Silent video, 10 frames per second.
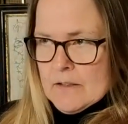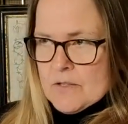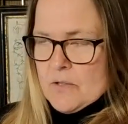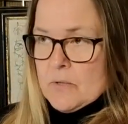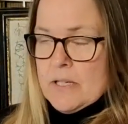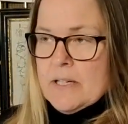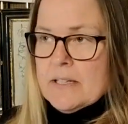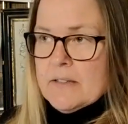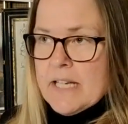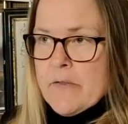so
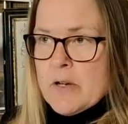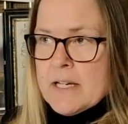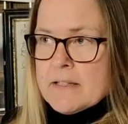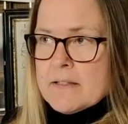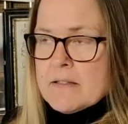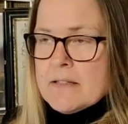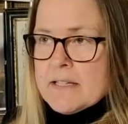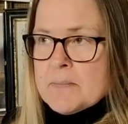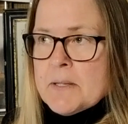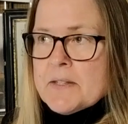going to have a next
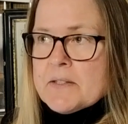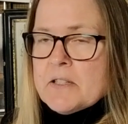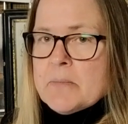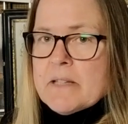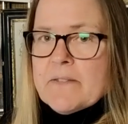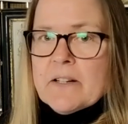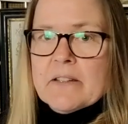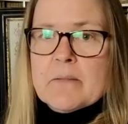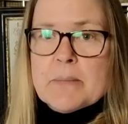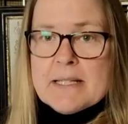month is going to be
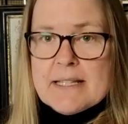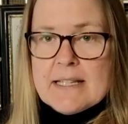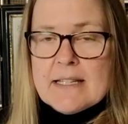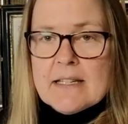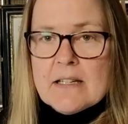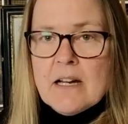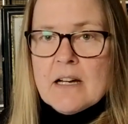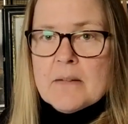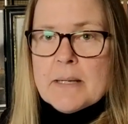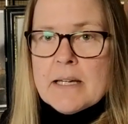fairly busy.
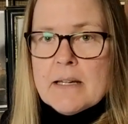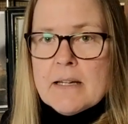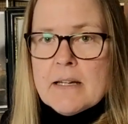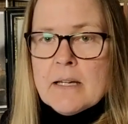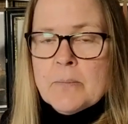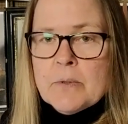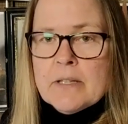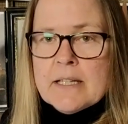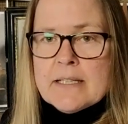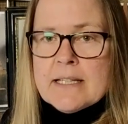
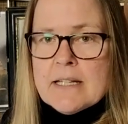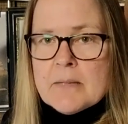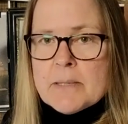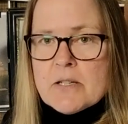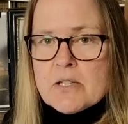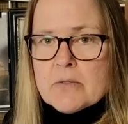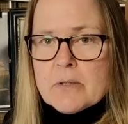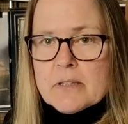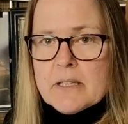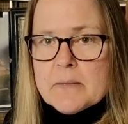April 18th my
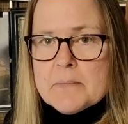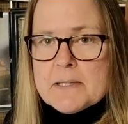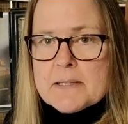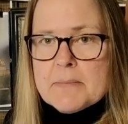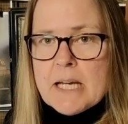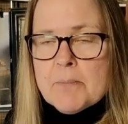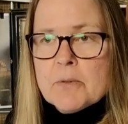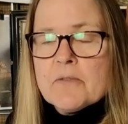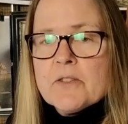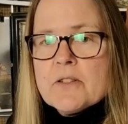shearer comes.
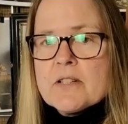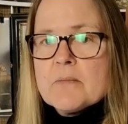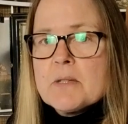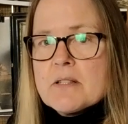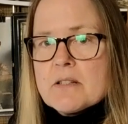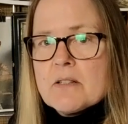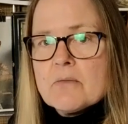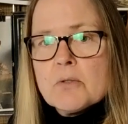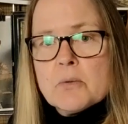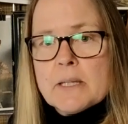April 1st I'm going to
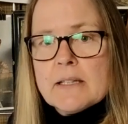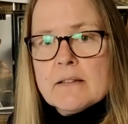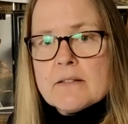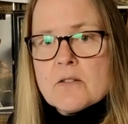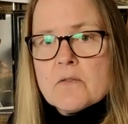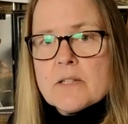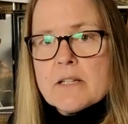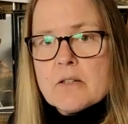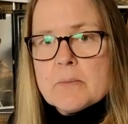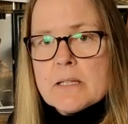start ruing because hopefully
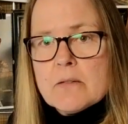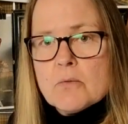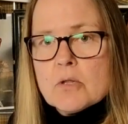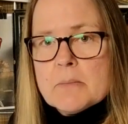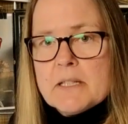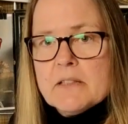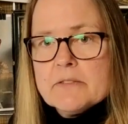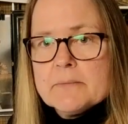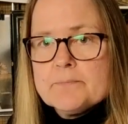it'll be warm enough.